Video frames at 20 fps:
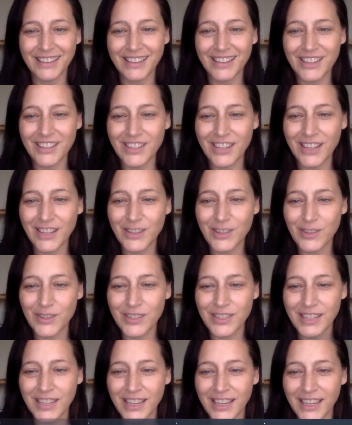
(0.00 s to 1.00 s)
And Shantu
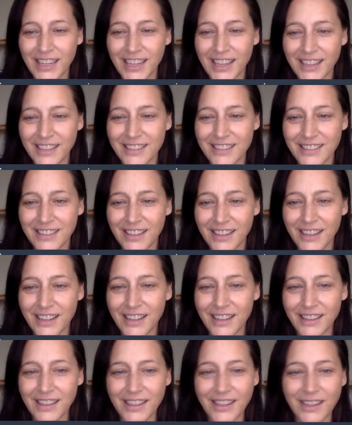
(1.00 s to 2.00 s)
saying, yes,
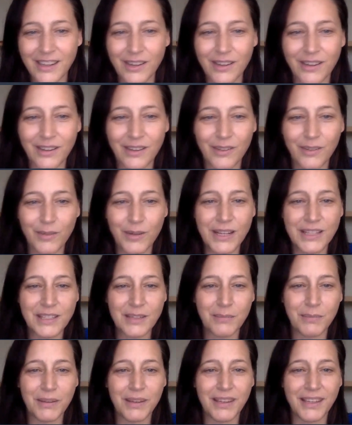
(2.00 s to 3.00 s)
like a
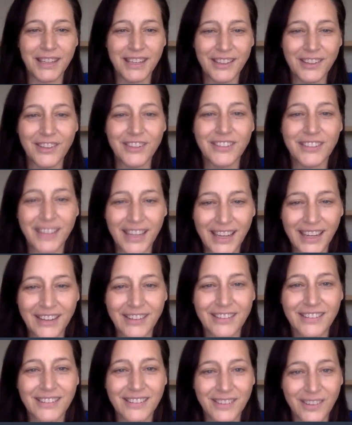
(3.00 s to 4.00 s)
recipe yields eight.
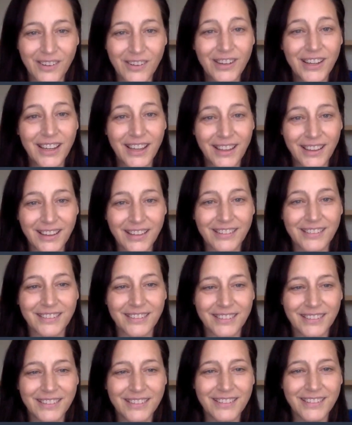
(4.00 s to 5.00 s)
Oh, yeah.
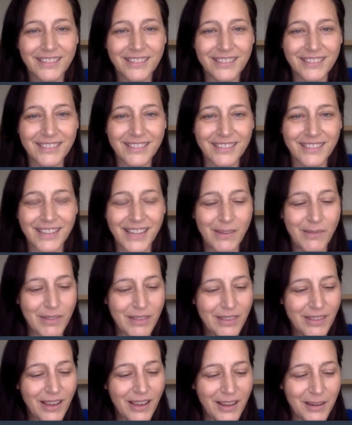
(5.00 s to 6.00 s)
I never
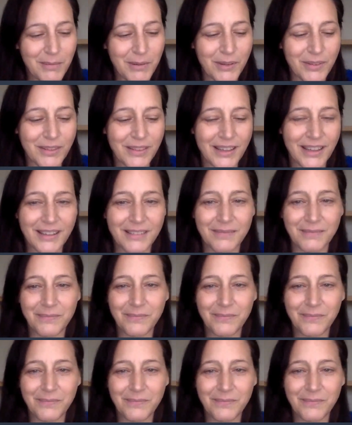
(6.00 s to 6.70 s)
thought about that.